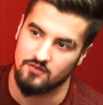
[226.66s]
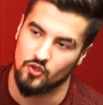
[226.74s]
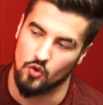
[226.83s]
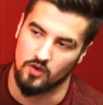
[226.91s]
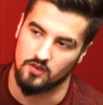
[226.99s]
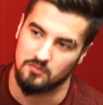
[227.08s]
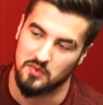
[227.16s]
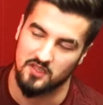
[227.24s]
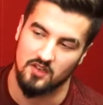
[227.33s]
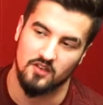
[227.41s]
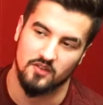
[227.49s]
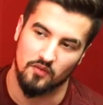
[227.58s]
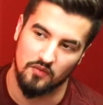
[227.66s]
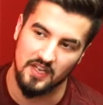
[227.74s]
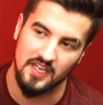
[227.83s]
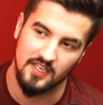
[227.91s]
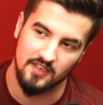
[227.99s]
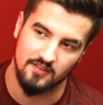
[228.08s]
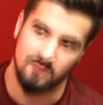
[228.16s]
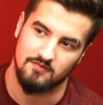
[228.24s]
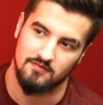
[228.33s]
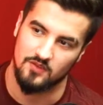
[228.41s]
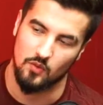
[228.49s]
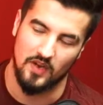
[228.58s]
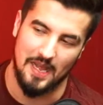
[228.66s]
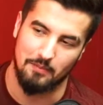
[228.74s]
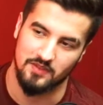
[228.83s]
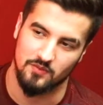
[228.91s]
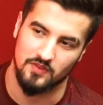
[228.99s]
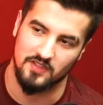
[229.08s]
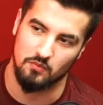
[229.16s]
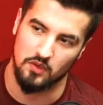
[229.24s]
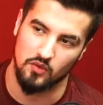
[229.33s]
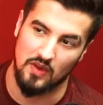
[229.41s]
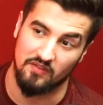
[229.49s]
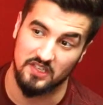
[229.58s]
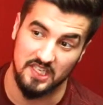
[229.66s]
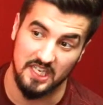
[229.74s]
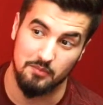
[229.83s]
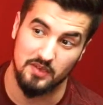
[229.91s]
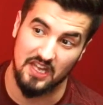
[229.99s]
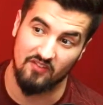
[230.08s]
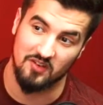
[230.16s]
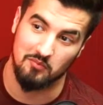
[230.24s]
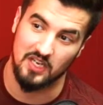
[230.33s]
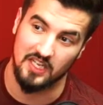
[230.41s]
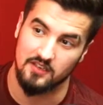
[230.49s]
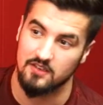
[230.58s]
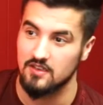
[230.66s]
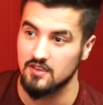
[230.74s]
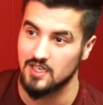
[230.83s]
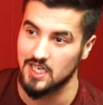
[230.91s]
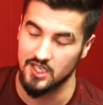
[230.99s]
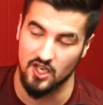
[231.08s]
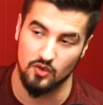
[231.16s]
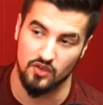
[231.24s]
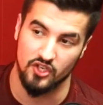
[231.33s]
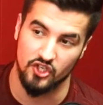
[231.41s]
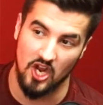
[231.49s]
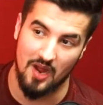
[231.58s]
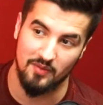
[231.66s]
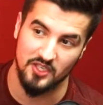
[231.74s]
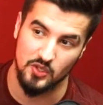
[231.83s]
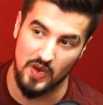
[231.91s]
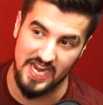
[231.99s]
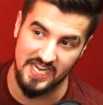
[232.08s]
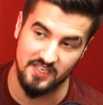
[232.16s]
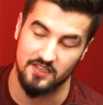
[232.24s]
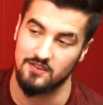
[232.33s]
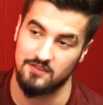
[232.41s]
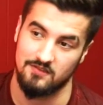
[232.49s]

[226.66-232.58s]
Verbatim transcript: sure, but it's also fleeting. So what happens when, when you have to get up inevitably and you go to the job that you hate?